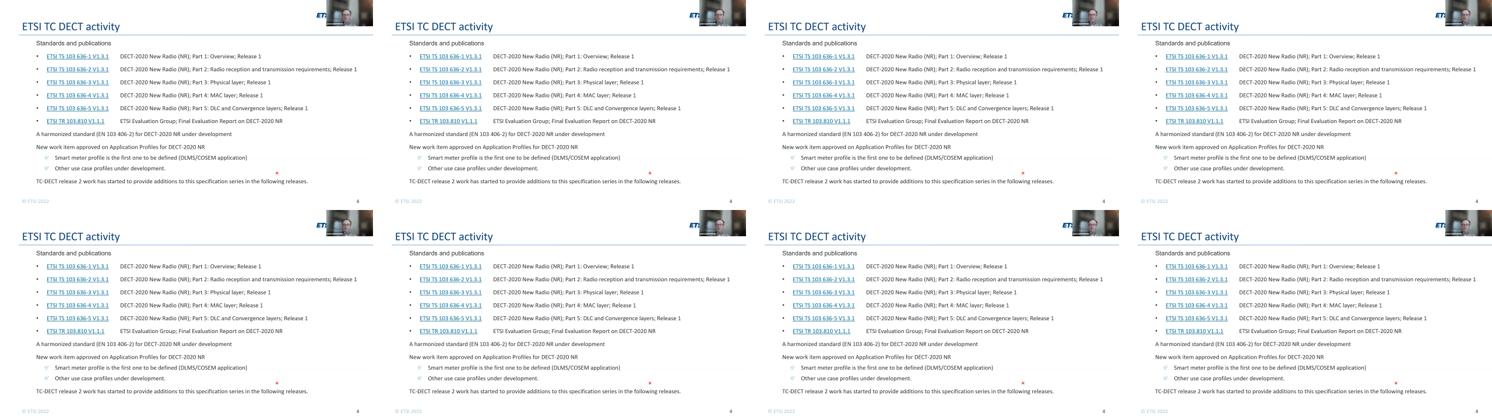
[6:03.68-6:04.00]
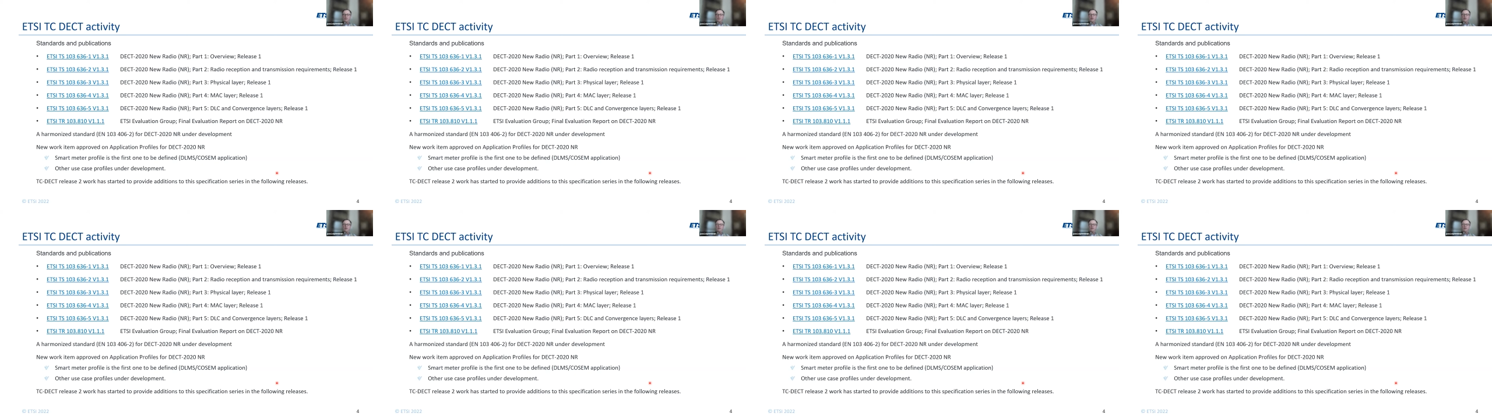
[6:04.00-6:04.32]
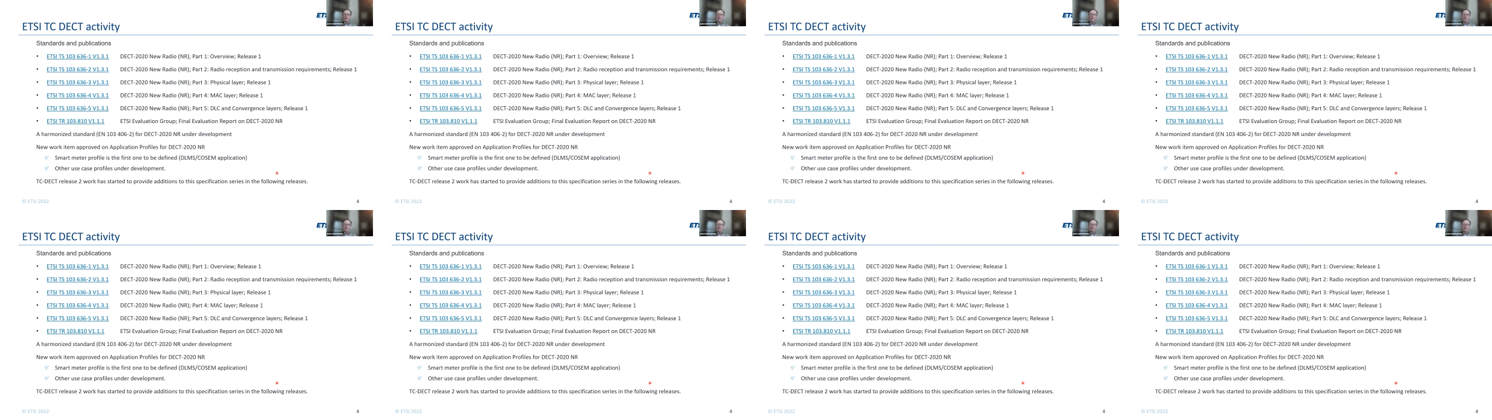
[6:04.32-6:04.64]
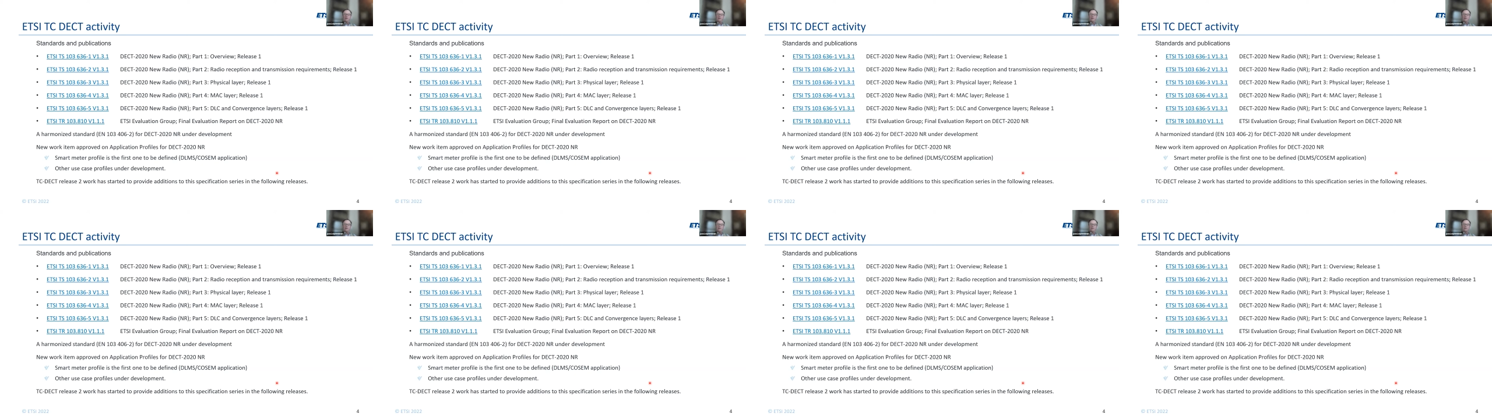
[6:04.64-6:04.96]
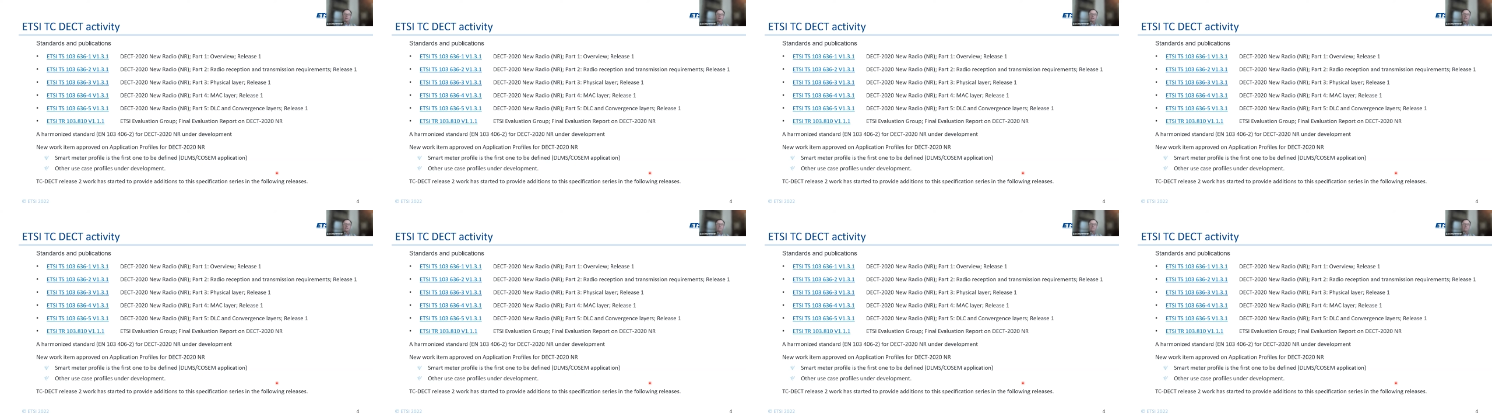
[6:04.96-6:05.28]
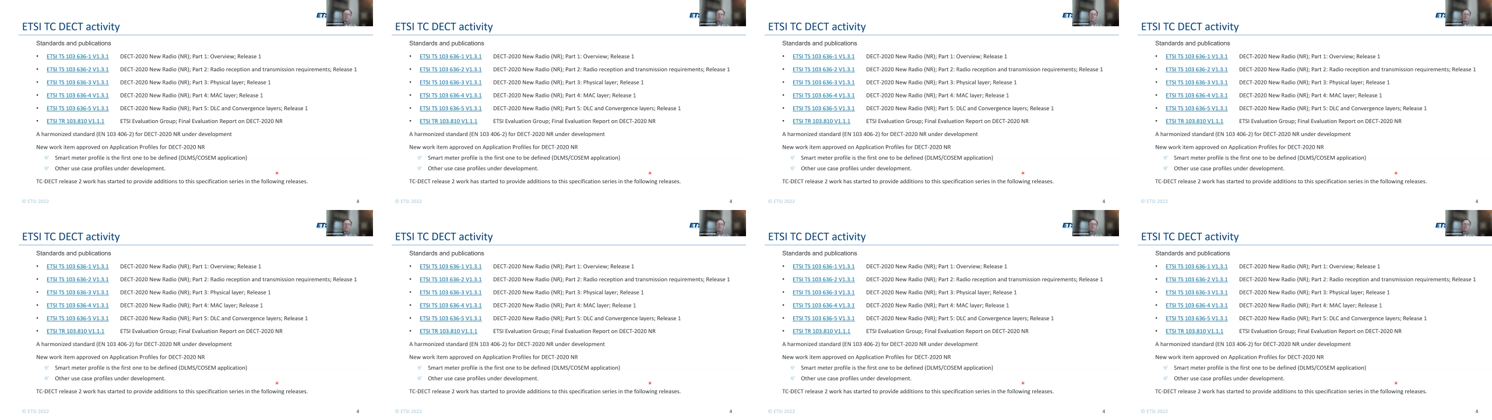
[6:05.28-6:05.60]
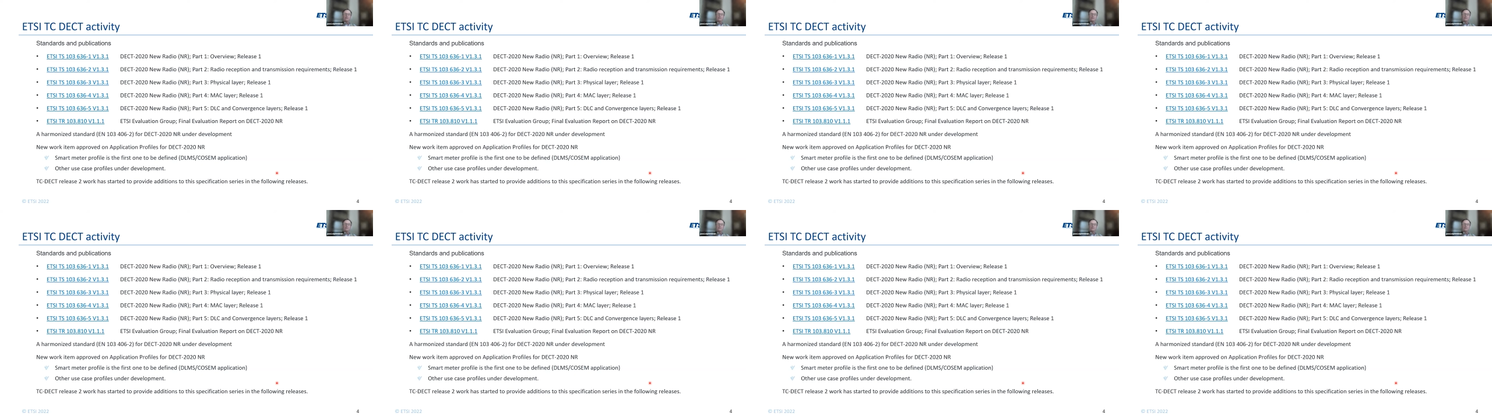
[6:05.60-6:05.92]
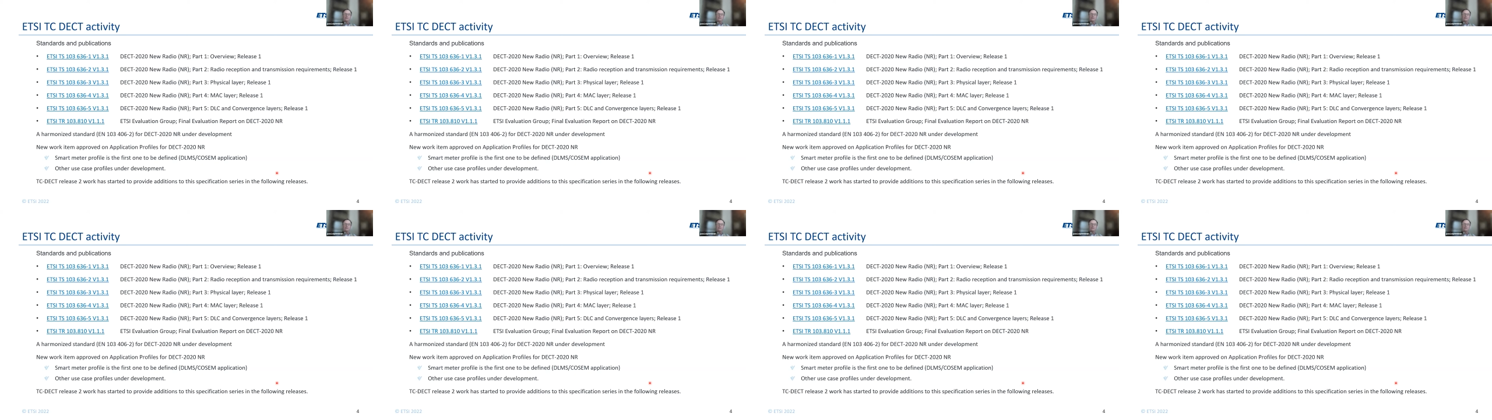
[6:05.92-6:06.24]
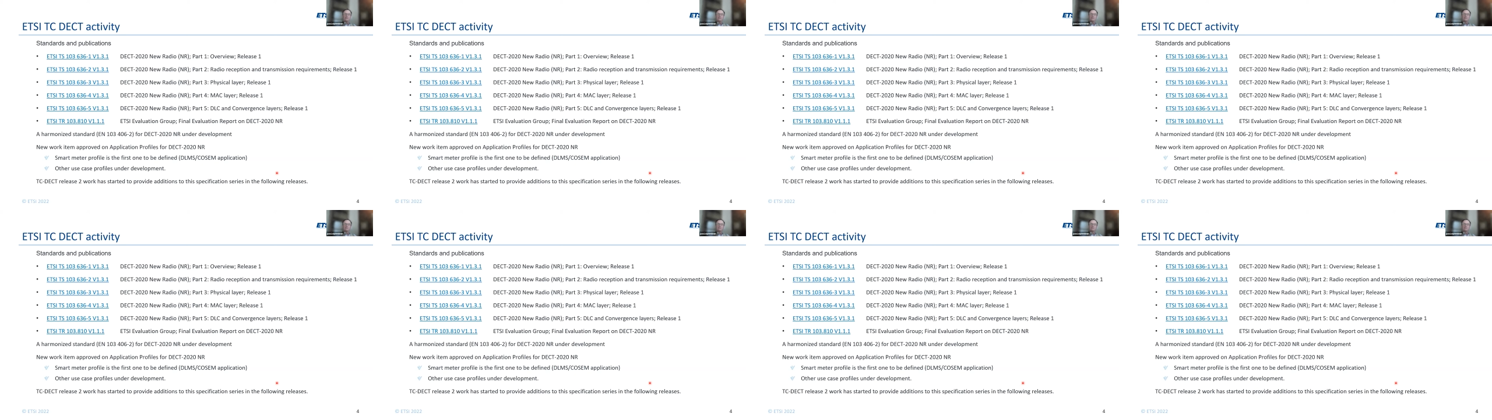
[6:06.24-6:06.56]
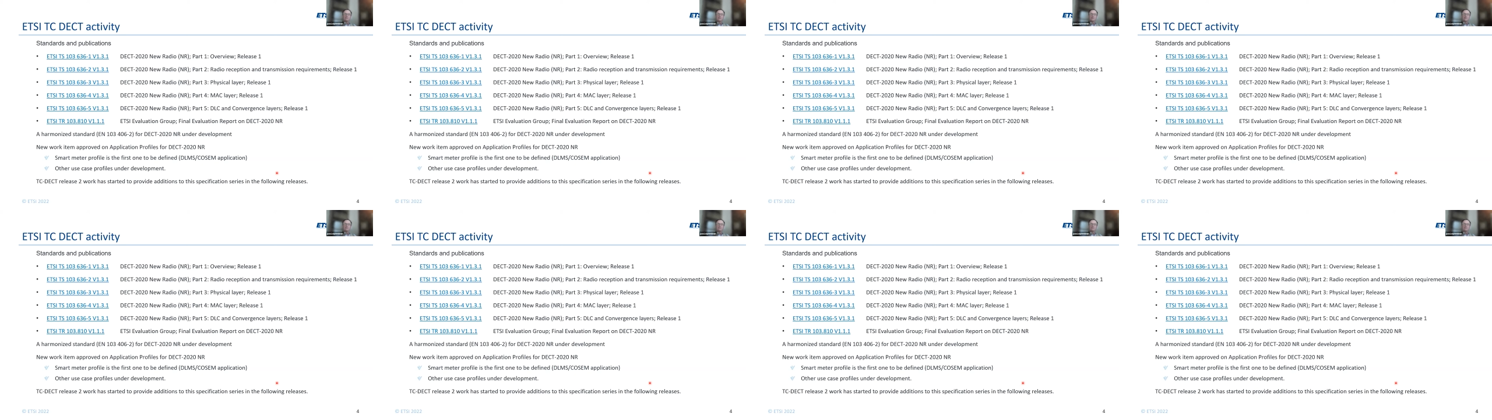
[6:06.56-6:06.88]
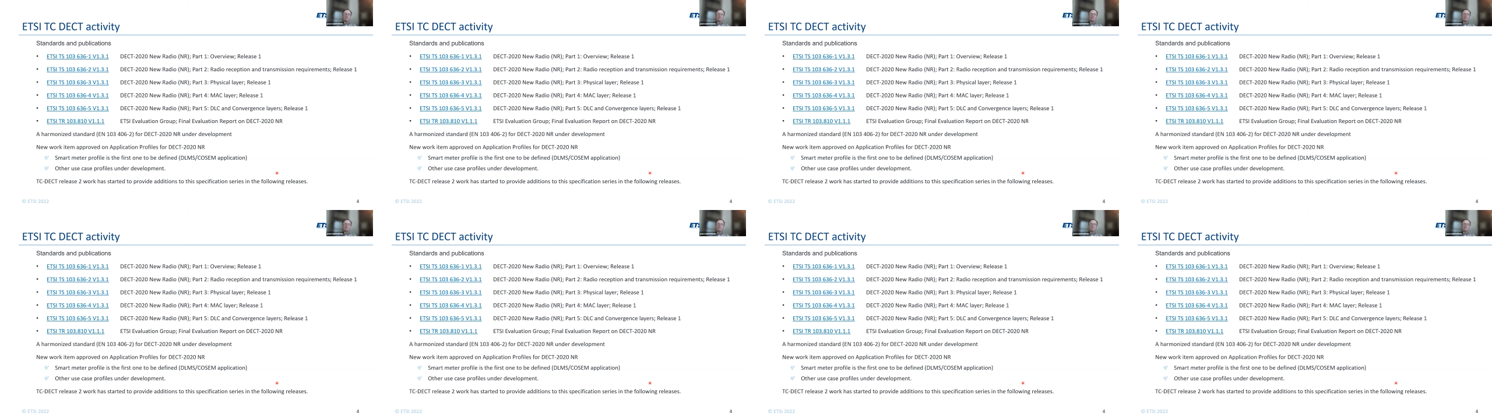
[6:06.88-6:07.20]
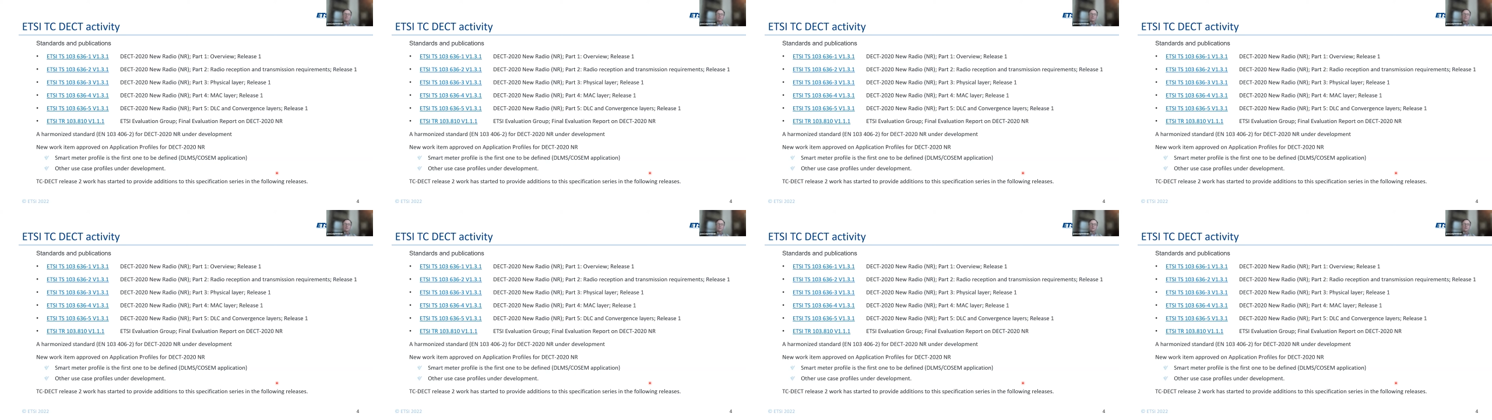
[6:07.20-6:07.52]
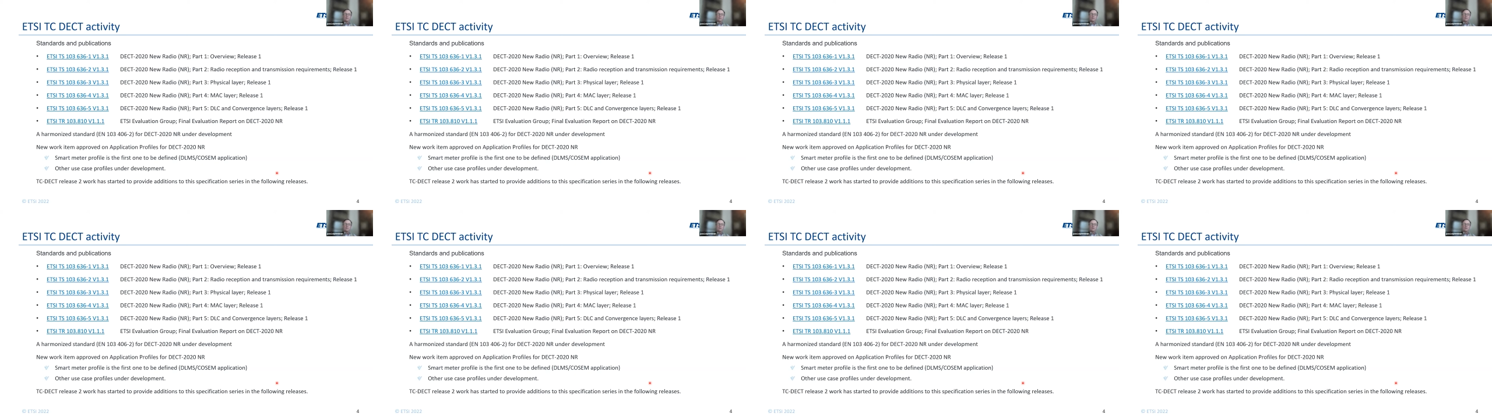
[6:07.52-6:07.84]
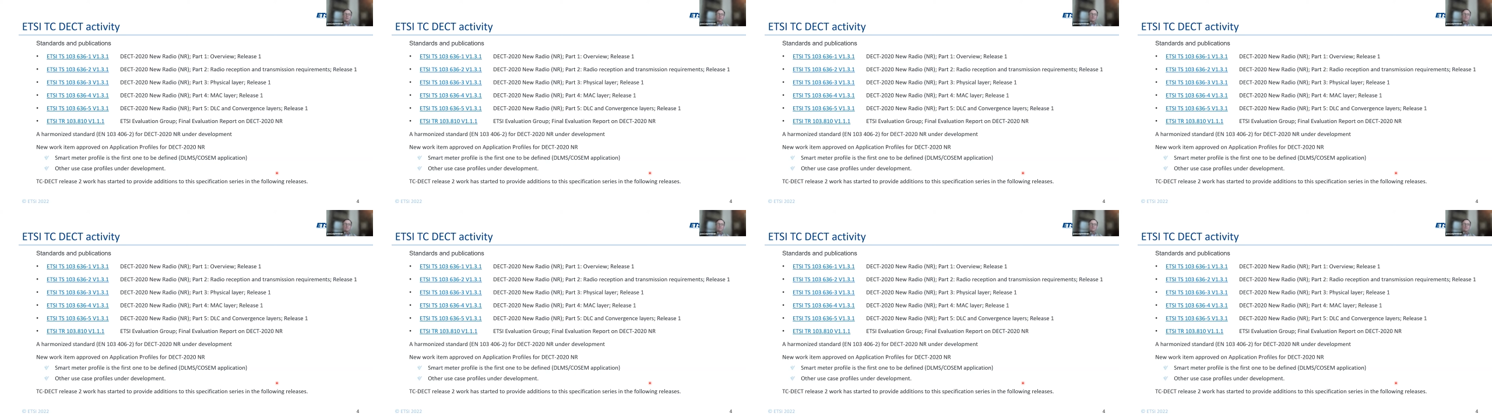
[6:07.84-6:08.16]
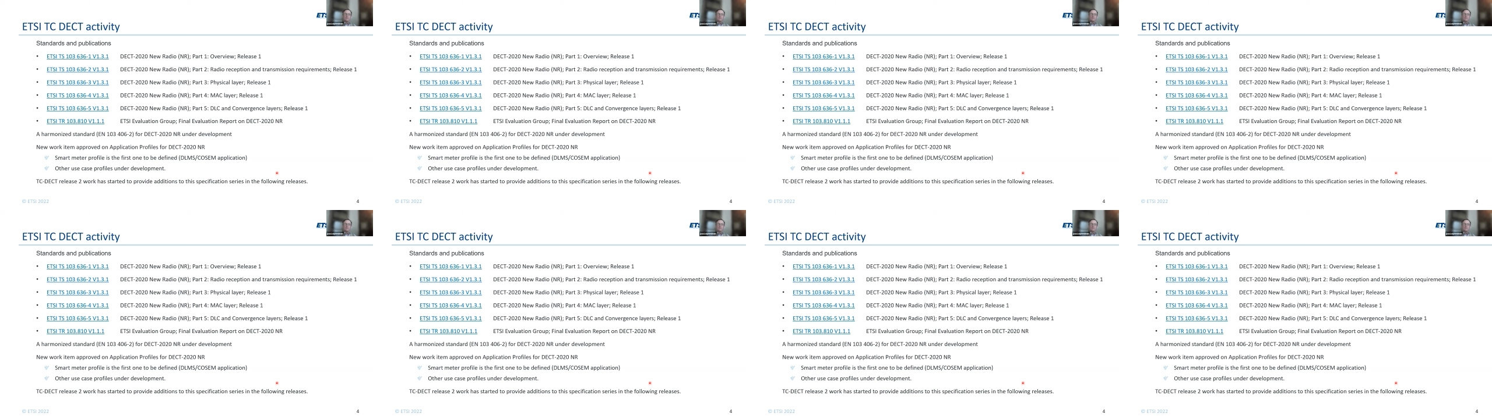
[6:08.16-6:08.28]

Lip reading: Nobody's mouth can be seen.